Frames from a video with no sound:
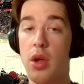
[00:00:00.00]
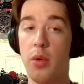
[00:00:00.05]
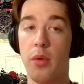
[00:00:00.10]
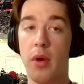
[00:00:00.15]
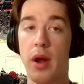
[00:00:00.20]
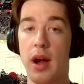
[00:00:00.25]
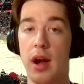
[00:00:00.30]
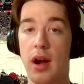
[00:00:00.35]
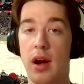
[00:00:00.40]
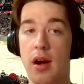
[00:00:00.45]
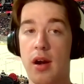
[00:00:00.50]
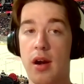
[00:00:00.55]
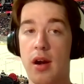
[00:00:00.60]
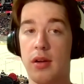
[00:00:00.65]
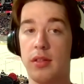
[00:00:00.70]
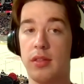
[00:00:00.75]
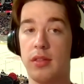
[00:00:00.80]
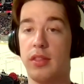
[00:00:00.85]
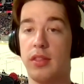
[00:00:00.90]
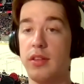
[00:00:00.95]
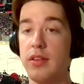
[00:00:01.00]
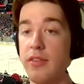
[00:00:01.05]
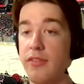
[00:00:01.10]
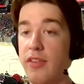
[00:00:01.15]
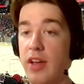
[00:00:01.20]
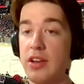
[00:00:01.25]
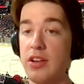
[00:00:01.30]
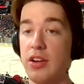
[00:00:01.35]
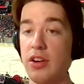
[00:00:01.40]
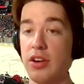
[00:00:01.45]
where the
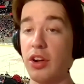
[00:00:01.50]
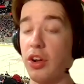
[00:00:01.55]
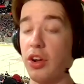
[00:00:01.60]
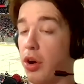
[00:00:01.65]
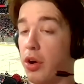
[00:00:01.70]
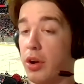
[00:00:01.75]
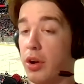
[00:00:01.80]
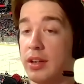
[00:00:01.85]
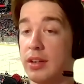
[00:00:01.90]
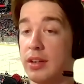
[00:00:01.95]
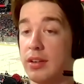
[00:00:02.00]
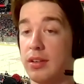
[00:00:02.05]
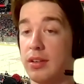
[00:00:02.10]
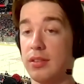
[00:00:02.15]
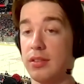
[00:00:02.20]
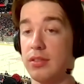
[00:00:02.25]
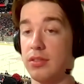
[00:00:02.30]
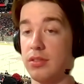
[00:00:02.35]
defender couldn't